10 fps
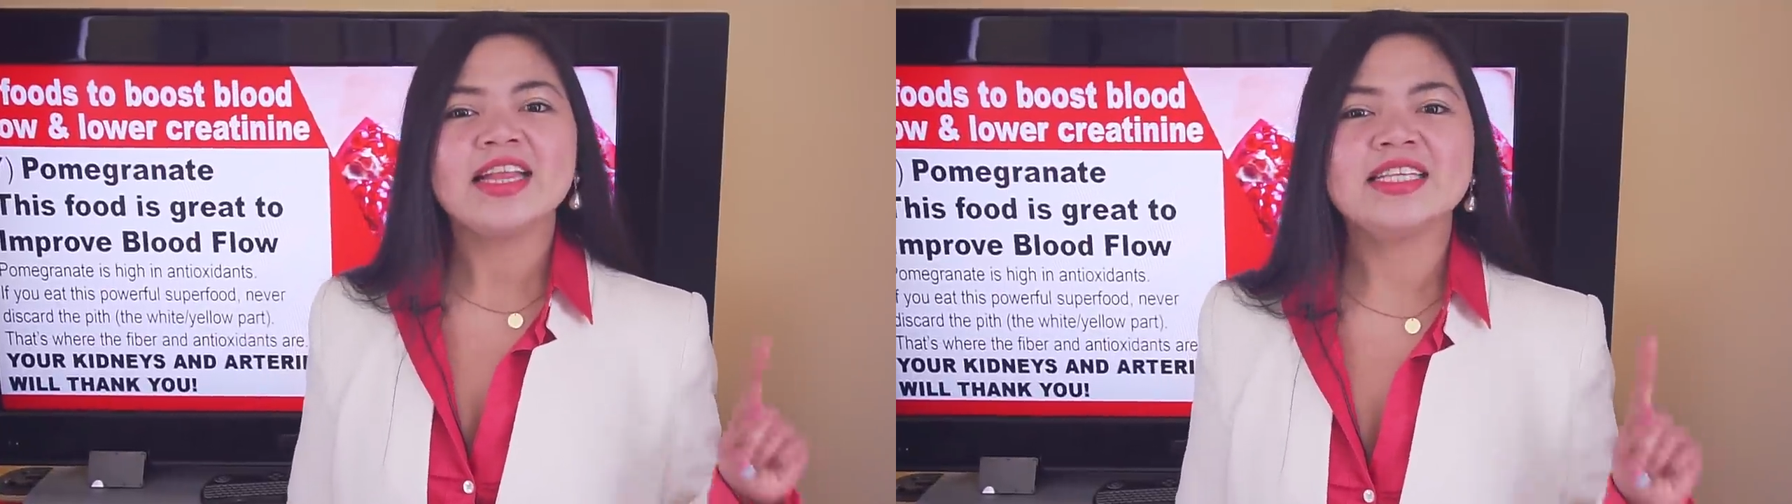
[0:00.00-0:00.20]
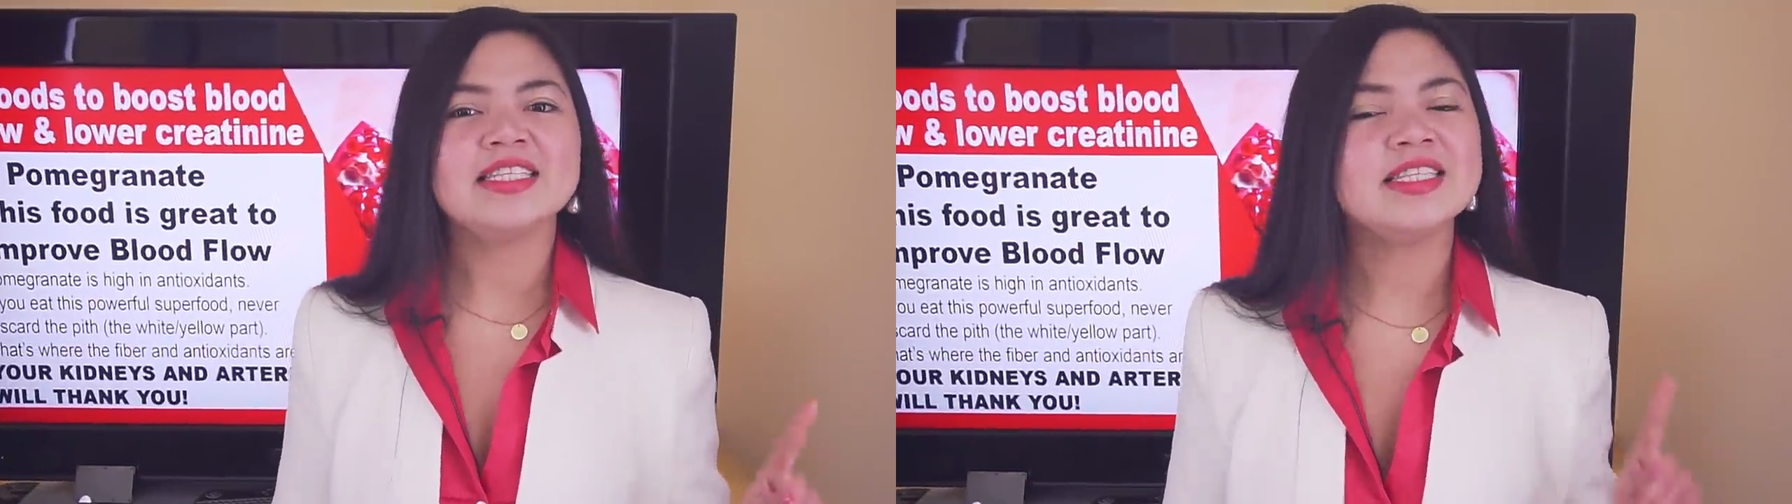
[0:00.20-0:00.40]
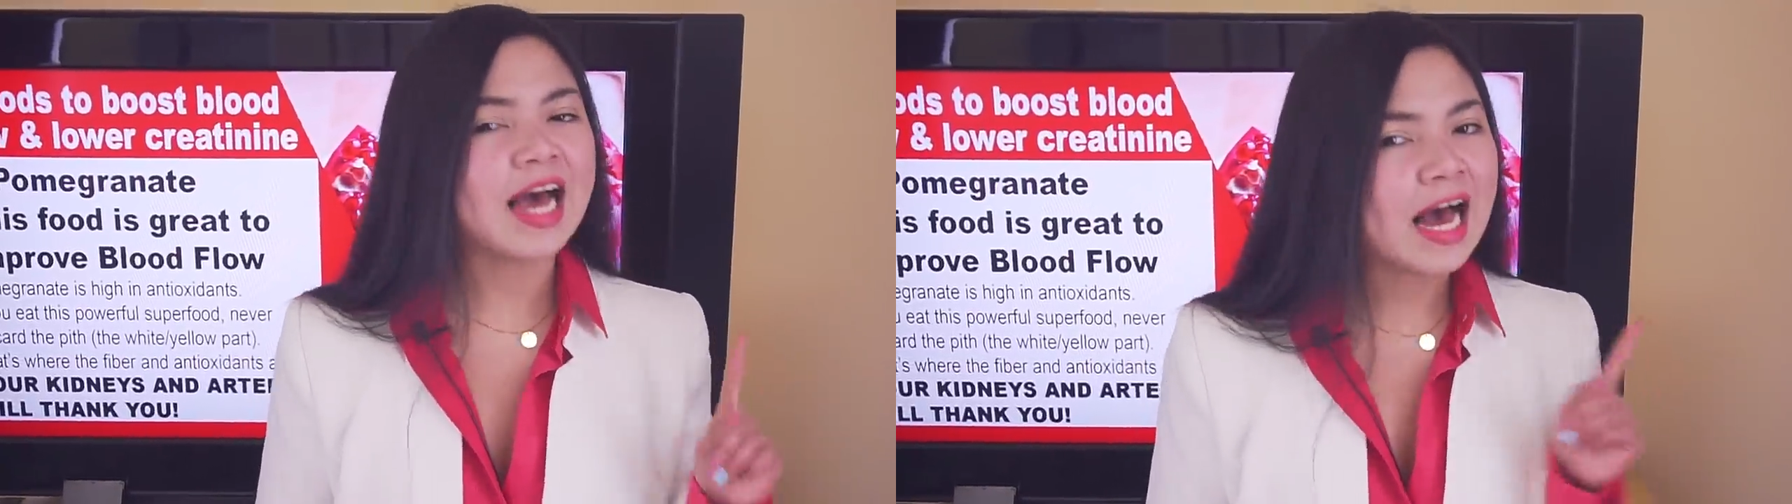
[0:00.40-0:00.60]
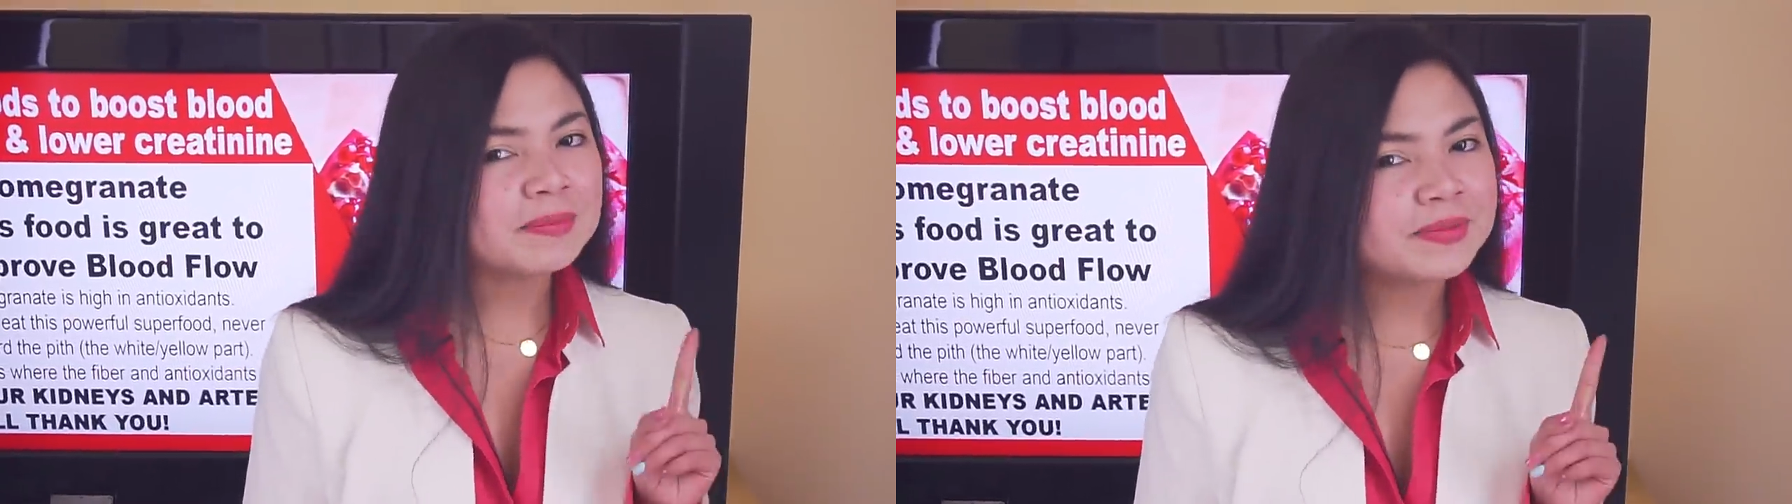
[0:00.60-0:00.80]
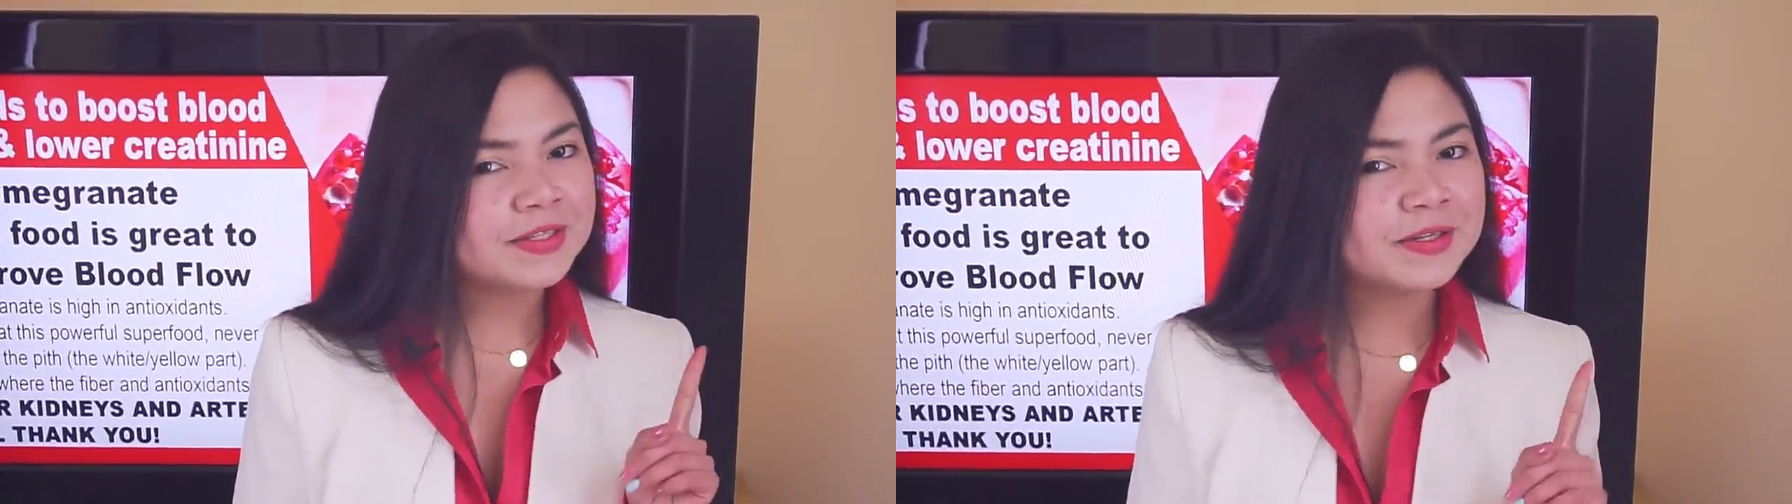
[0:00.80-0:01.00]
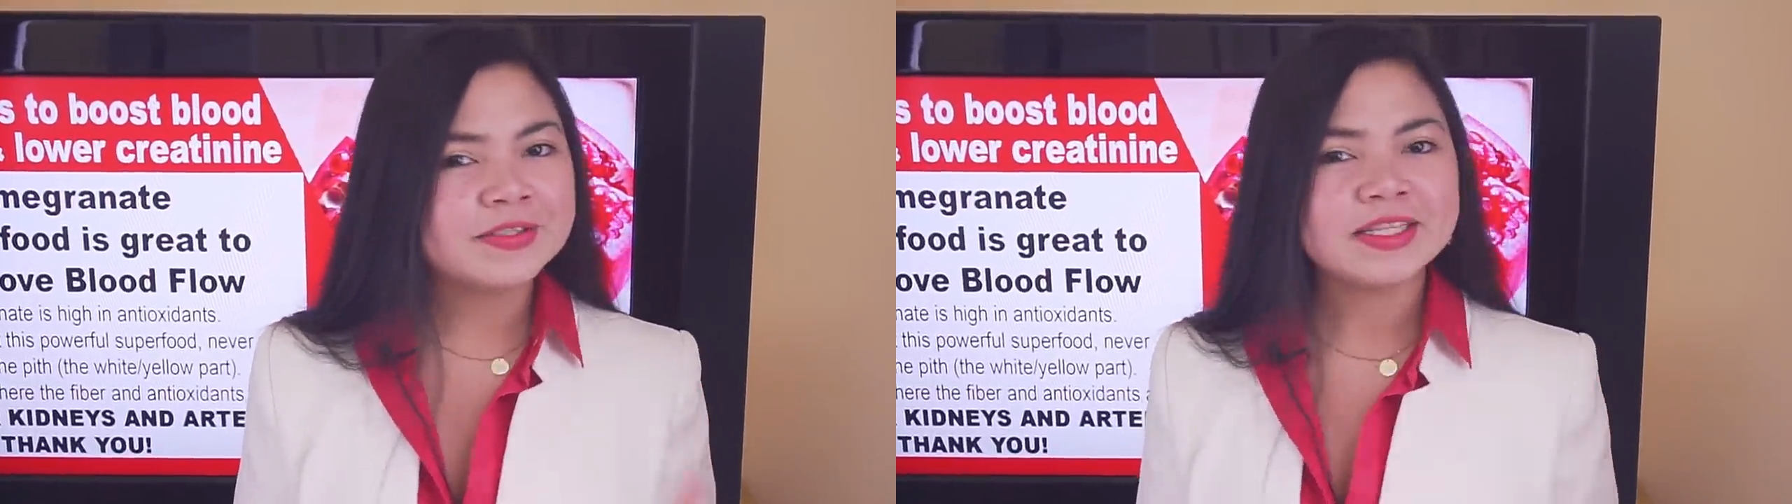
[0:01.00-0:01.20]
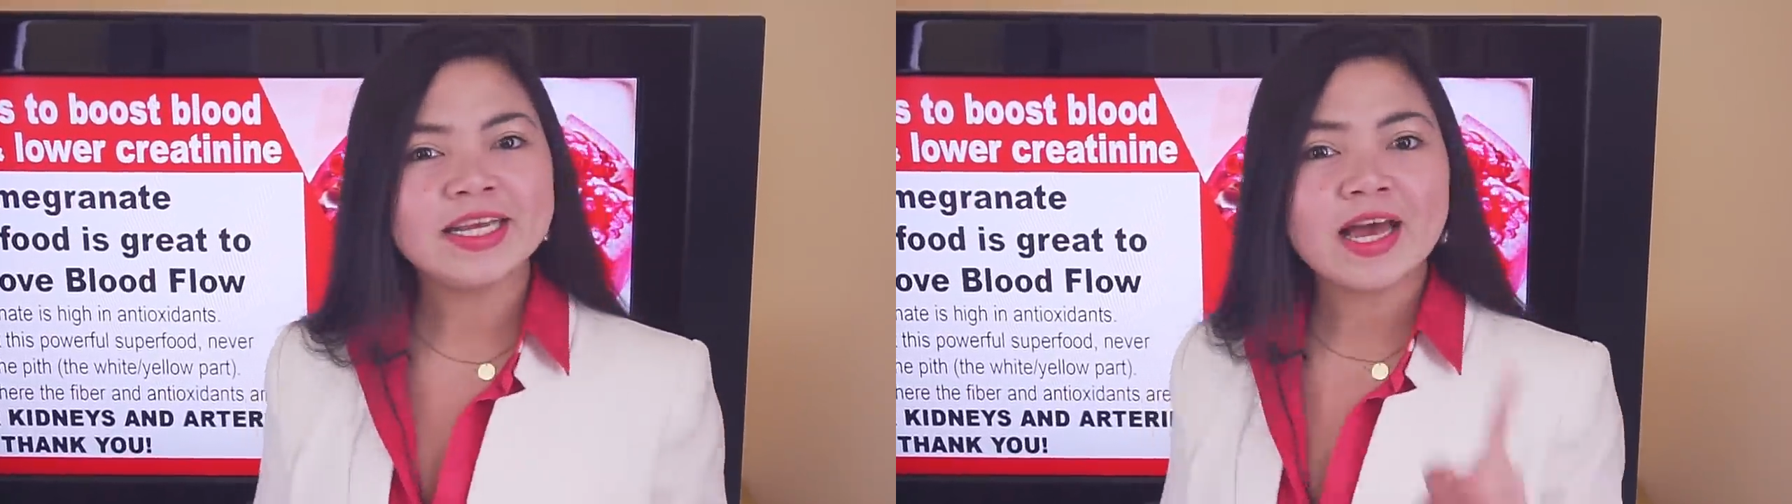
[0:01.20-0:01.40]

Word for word: This is absolutely